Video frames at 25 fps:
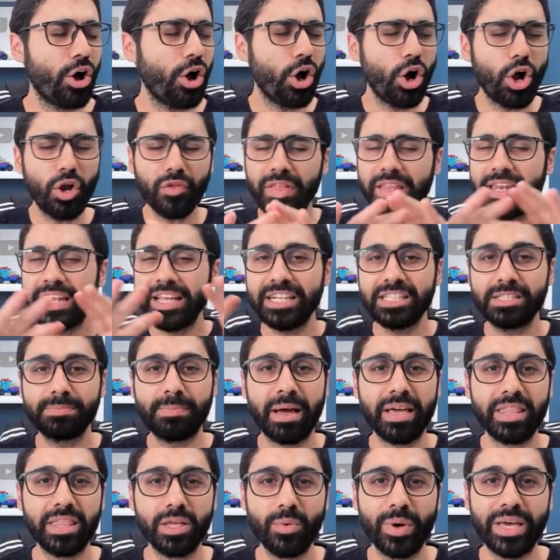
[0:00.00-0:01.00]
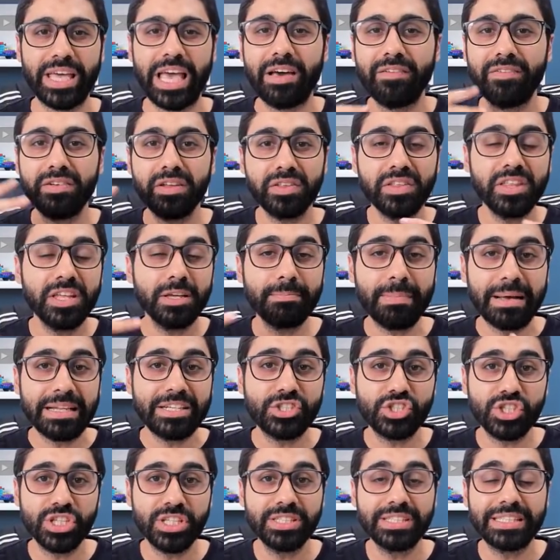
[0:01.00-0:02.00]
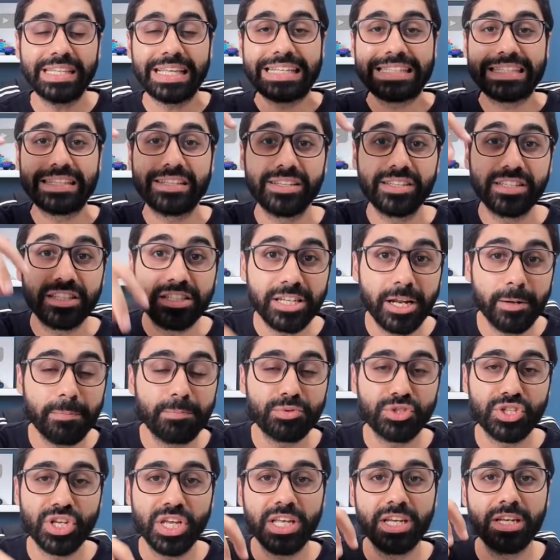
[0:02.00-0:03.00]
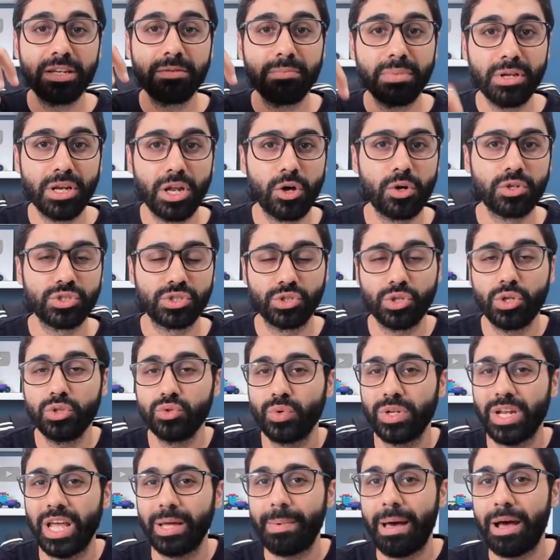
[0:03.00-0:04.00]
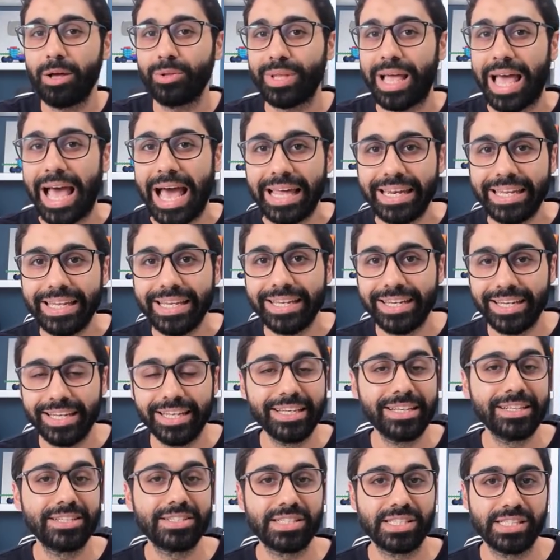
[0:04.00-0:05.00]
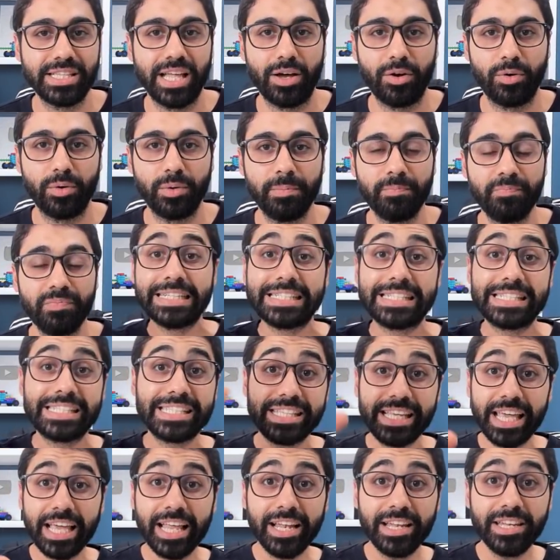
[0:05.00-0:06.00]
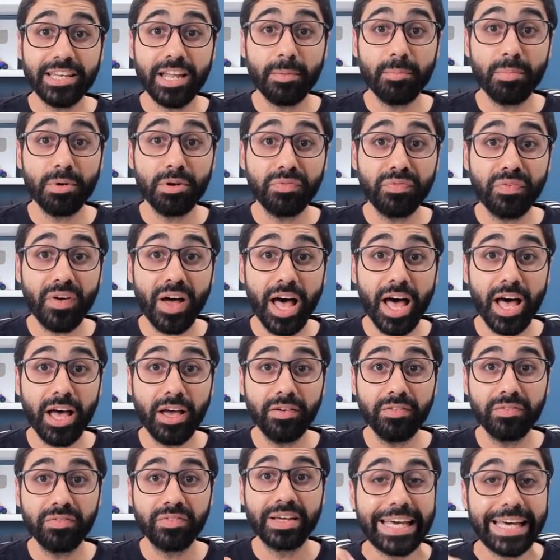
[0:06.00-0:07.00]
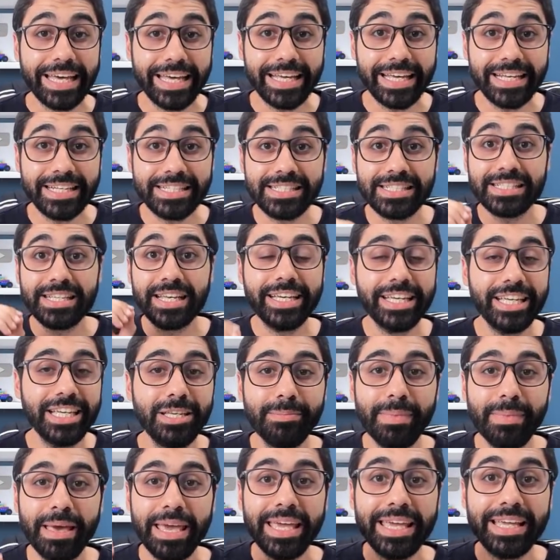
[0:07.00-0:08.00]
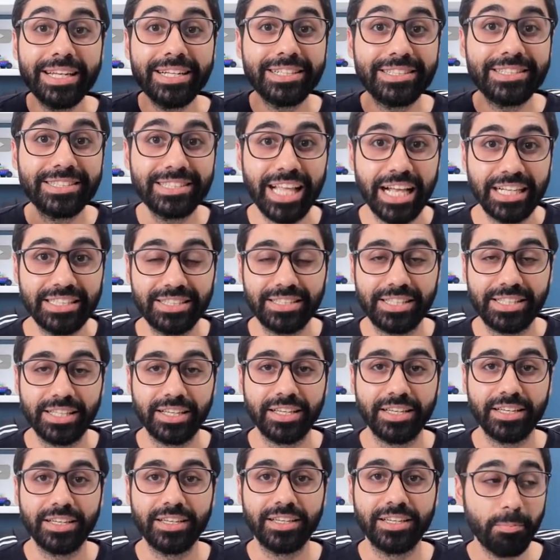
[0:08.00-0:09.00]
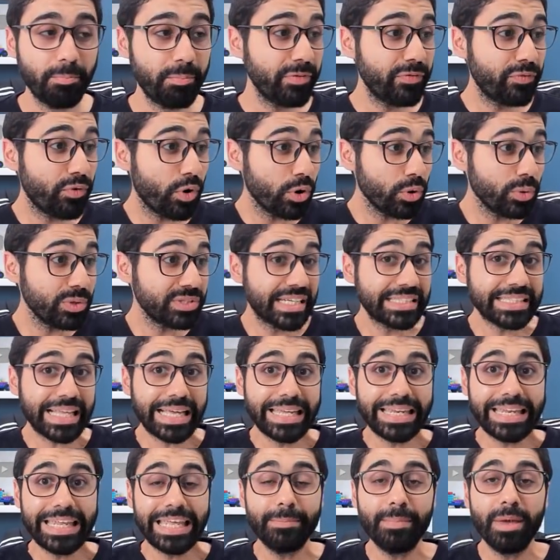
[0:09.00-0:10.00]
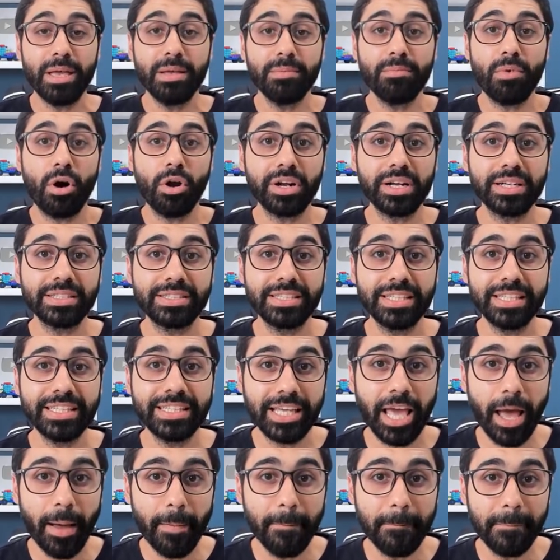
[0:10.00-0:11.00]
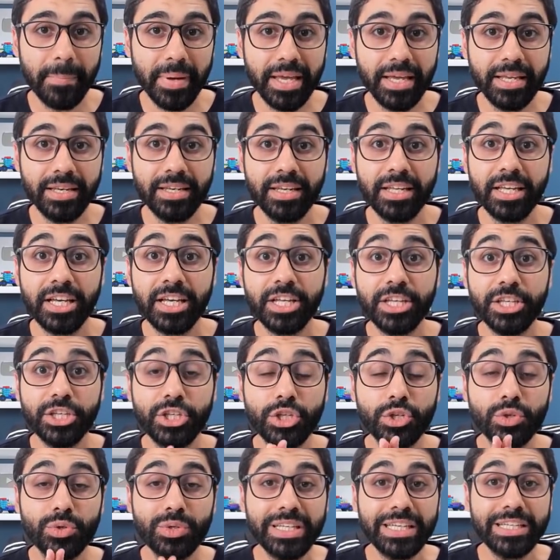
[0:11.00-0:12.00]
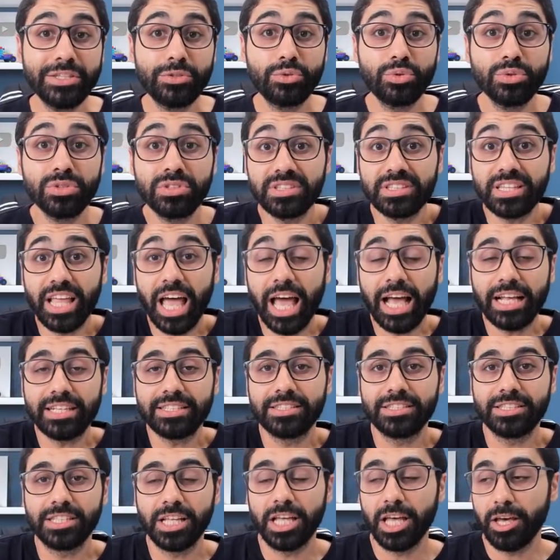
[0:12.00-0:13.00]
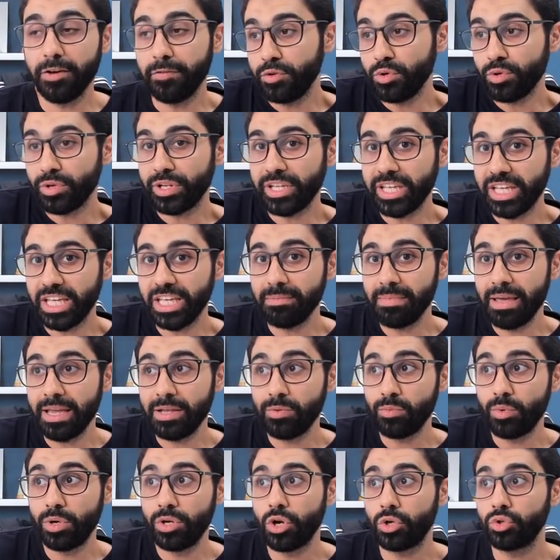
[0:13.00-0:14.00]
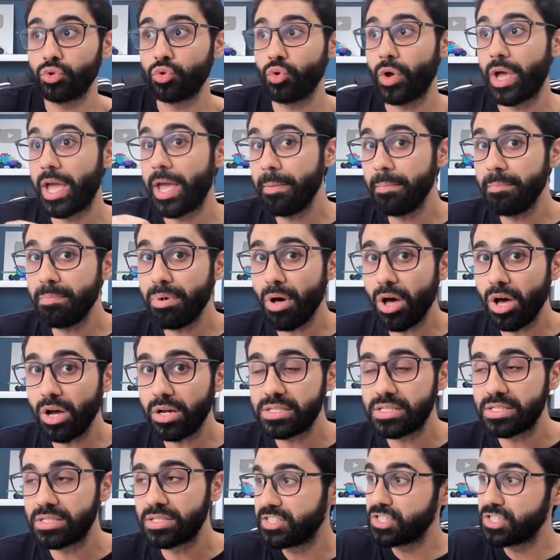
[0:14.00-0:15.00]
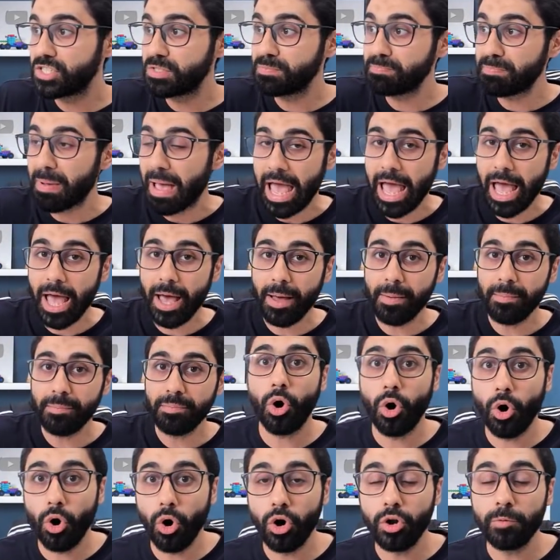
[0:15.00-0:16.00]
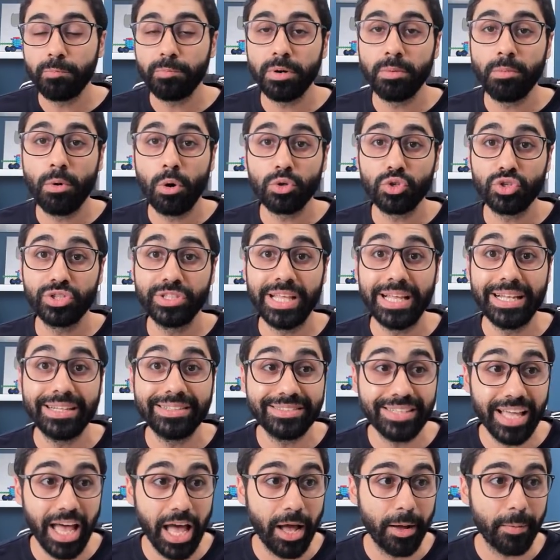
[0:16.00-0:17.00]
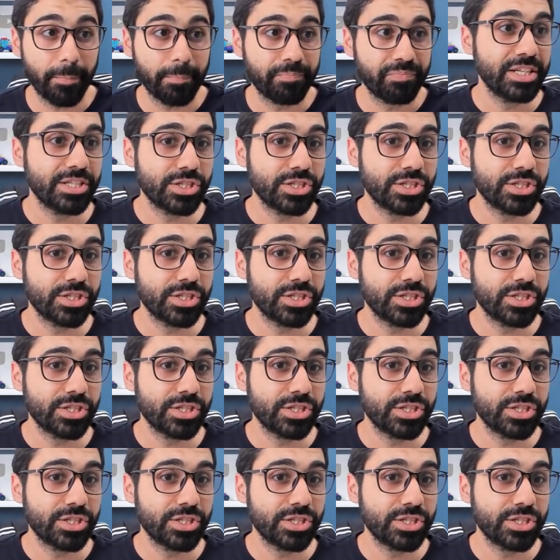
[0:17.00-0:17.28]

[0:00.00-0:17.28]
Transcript: All the links, by the way, everything mentioned is in the description below, so don't worry about any links now. Skill number 5 is email testing. Before you send an email marketing campaign, you need to test if your email will go to inbox, spam, or promotional tab.